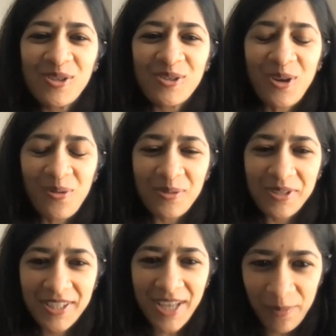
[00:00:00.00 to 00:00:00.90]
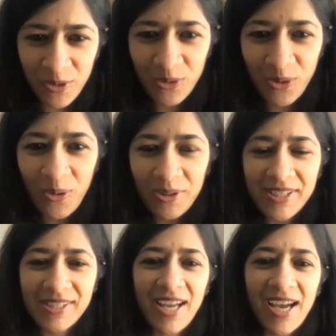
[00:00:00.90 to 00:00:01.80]
So Step to Growth
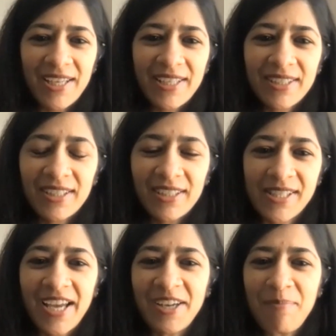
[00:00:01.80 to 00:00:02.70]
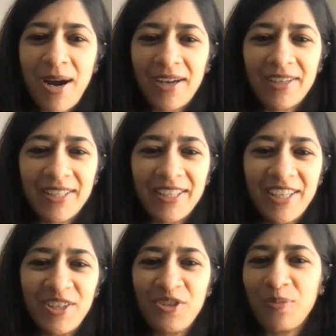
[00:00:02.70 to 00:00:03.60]
is like, it's like a marketing
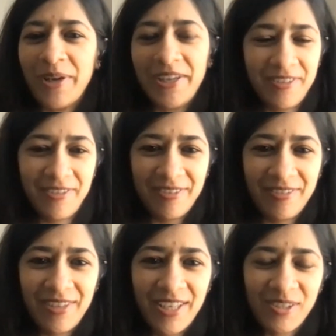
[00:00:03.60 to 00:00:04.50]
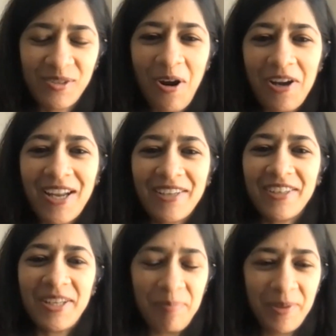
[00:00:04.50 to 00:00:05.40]
incubator. It's not like
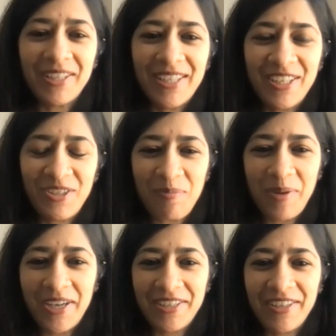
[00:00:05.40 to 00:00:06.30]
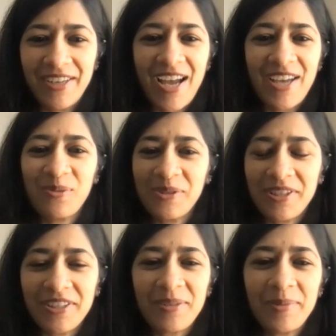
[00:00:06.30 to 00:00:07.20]
a typical incubator. I use
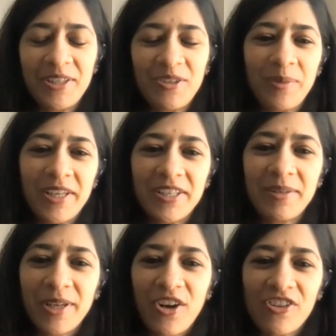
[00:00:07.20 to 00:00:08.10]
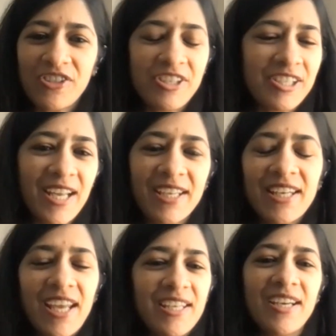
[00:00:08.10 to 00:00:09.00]
the term incubator because just like
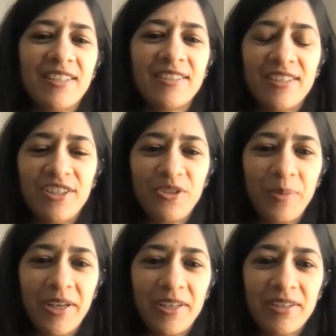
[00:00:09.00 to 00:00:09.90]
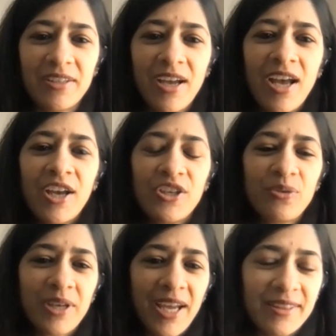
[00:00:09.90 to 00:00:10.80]
in any other incubator,
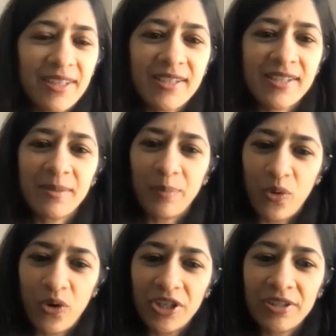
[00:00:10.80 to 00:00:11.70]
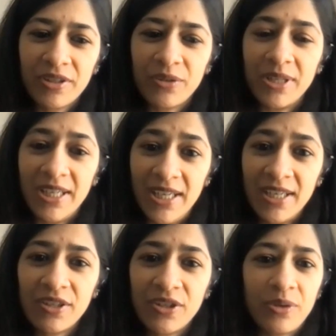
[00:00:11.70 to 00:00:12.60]
you get that support you
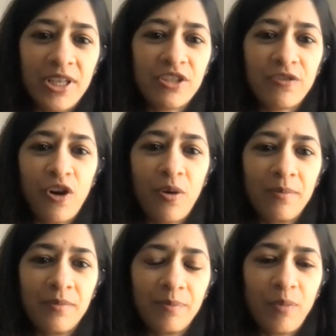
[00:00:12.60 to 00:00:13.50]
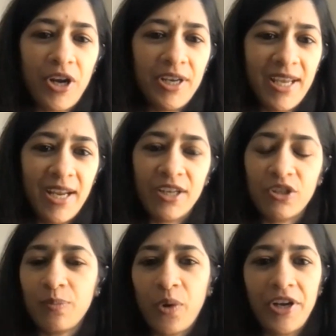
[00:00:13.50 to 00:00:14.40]
need to reach from point A
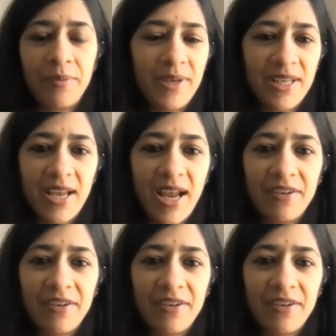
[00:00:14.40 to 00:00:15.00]
to point B.